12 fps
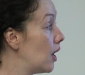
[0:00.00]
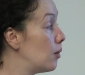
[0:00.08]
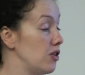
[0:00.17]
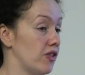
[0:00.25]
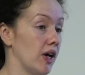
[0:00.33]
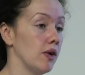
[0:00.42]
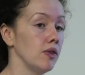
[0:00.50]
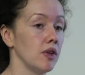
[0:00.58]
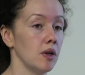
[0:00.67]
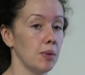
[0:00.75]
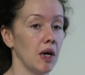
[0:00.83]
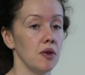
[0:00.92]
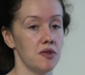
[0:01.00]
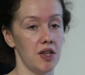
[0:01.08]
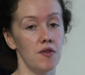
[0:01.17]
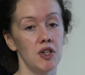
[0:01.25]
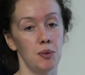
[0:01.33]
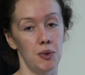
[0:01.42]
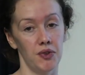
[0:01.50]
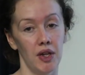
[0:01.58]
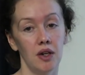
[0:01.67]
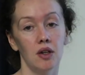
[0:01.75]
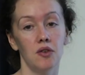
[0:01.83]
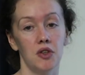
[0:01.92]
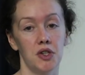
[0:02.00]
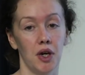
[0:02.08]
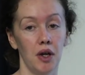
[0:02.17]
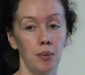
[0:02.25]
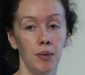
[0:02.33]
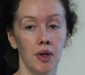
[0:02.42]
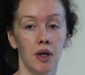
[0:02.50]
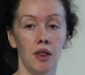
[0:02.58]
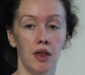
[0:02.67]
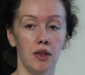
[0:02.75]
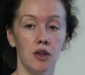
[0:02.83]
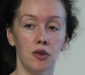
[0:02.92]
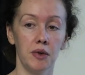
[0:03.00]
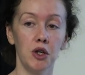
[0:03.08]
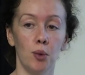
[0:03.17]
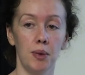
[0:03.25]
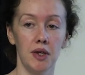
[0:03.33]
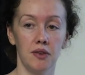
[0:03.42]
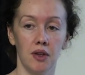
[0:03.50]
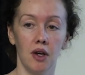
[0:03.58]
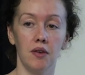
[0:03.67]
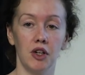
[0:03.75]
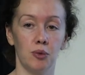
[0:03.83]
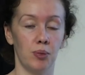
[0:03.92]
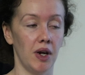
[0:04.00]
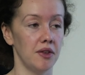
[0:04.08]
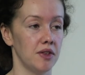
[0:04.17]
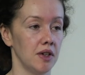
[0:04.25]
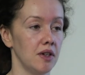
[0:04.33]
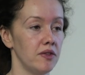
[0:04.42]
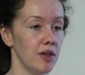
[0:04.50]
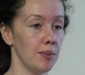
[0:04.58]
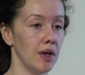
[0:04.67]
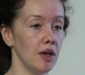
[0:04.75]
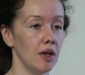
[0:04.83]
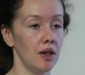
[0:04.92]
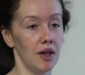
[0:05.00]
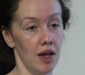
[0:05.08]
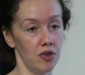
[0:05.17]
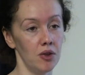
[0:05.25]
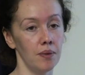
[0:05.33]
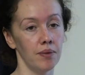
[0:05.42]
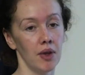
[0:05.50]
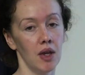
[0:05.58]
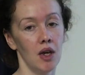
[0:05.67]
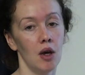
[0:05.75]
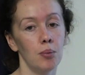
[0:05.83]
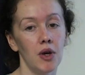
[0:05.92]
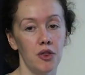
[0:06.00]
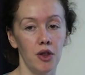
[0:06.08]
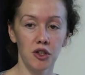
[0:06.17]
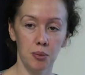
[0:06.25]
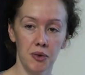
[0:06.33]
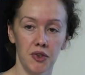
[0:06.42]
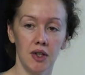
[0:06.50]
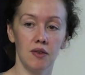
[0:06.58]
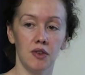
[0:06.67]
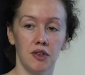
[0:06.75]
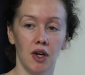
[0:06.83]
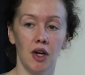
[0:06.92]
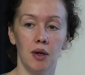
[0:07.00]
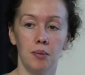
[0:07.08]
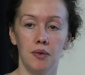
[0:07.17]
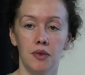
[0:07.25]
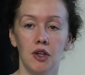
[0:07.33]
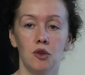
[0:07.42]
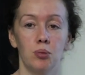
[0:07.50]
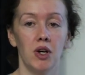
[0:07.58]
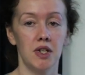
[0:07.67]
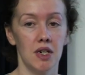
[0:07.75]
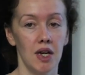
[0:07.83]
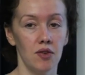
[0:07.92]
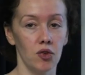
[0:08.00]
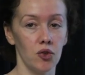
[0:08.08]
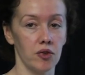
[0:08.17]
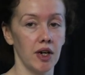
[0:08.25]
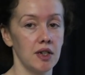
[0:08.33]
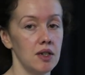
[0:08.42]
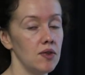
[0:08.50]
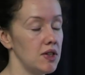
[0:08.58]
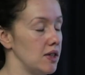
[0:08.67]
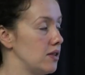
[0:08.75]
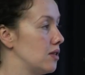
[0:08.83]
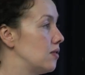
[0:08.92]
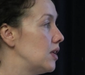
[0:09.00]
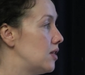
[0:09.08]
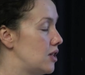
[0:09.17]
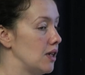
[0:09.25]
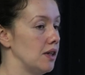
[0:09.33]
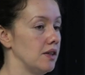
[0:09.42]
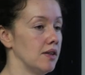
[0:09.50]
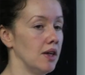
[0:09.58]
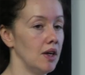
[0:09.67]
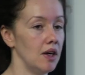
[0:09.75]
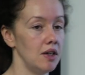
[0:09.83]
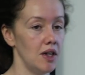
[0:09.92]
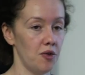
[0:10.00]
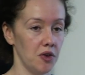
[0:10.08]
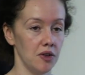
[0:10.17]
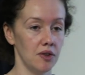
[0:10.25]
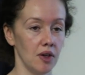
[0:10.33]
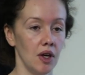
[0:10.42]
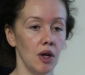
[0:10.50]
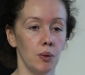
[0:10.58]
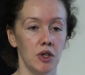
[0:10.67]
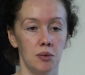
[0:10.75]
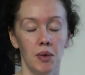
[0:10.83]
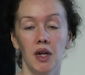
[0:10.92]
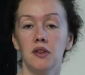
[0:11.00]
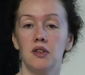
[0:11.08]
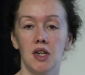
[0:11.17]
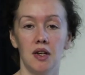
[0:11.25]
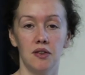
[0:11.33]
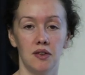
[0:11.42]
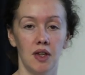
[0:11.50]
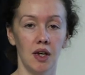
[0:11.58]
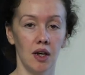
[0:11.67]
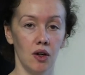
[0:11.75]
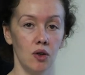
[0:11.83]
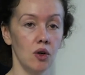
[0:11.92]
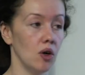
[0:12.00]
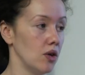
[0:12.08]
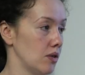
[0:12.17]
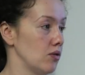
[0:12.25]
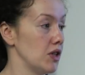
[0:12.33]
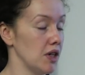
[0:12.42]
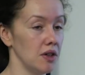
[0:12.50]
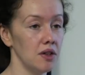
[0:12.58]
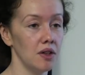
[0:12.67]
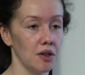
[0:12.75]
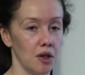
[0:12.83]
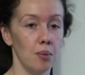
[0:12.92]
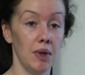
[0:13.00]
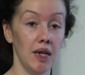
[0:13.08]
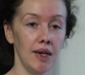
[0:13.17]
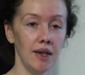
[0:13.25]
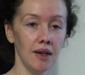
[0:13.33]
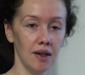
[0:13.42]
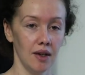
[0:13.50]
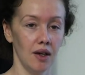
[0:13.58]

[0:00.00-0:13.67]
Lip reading: And we found that about 70% of the time, then the 3 copies are expressed in a similar level, but 30% of the time, the expression levels or activities of these genes differs, which might suggest they are not redundant completely,